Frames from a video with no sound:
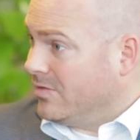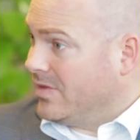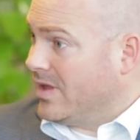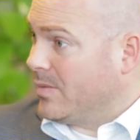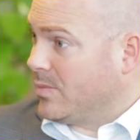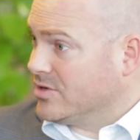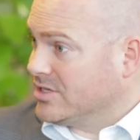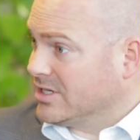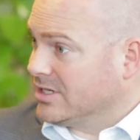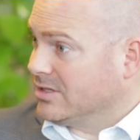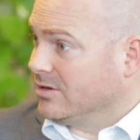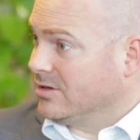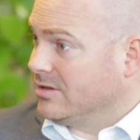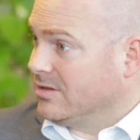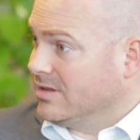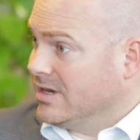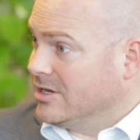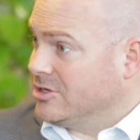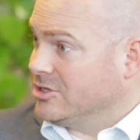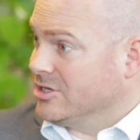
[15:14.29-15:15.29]
on that particular
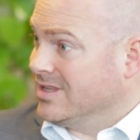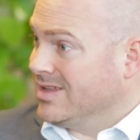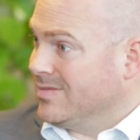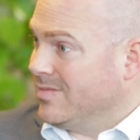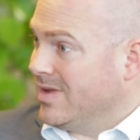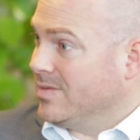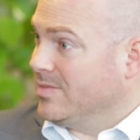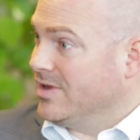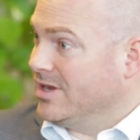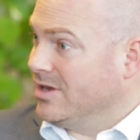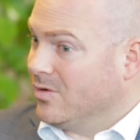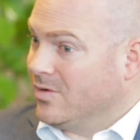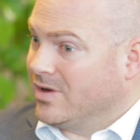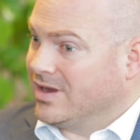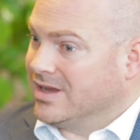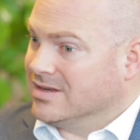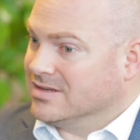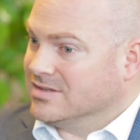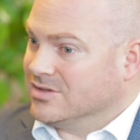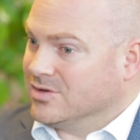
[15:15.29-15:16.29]
clinician that may be
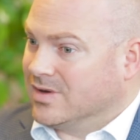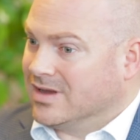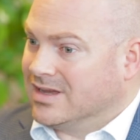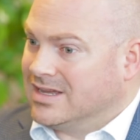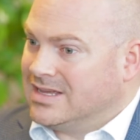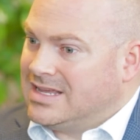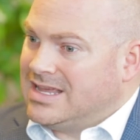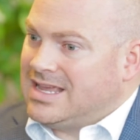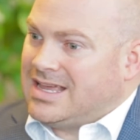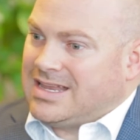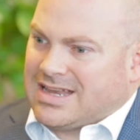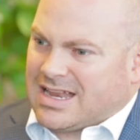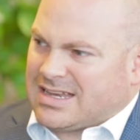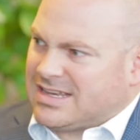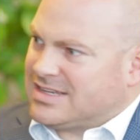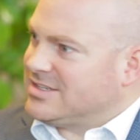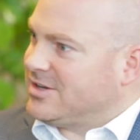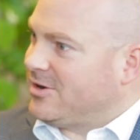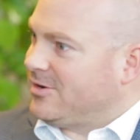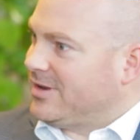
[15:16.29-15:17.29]
going into a not
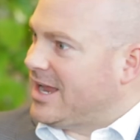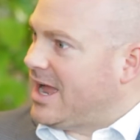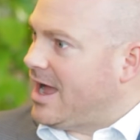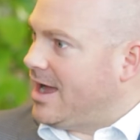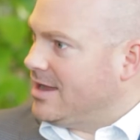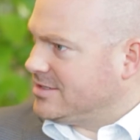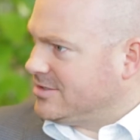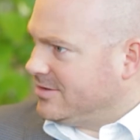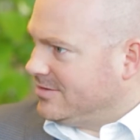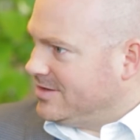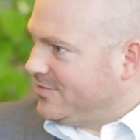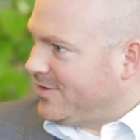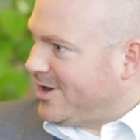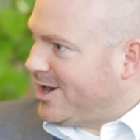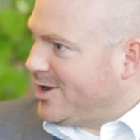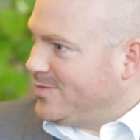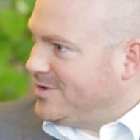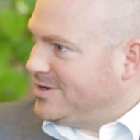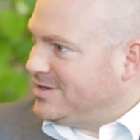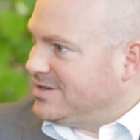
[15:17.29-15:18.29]
necessarily hostile
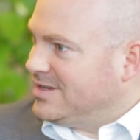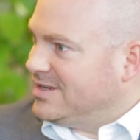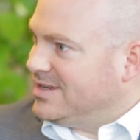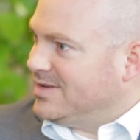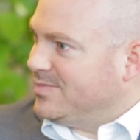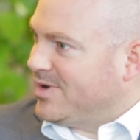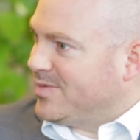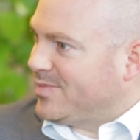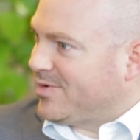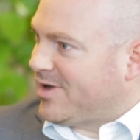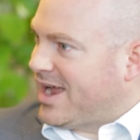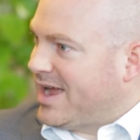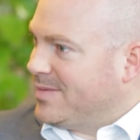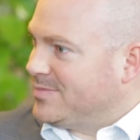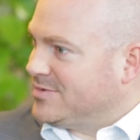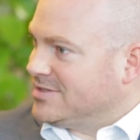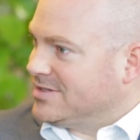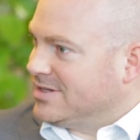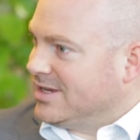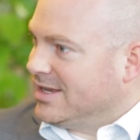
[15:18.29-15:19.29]
environment, but
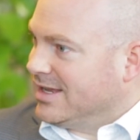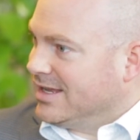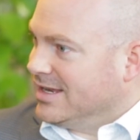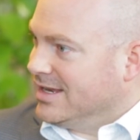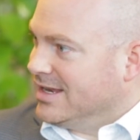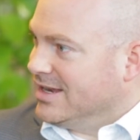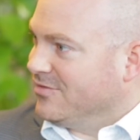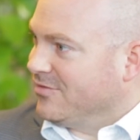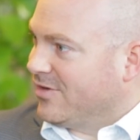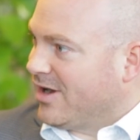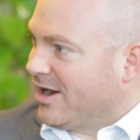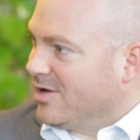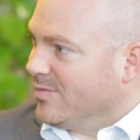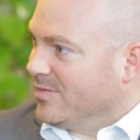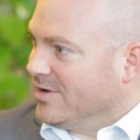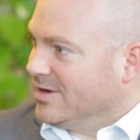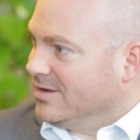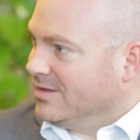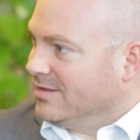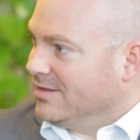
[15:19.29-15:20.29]
perhaps an
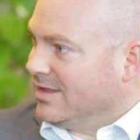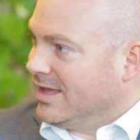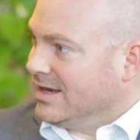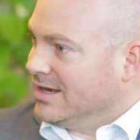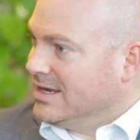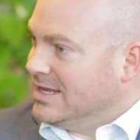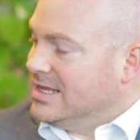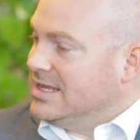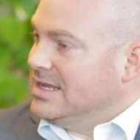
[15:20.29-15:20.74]
environment that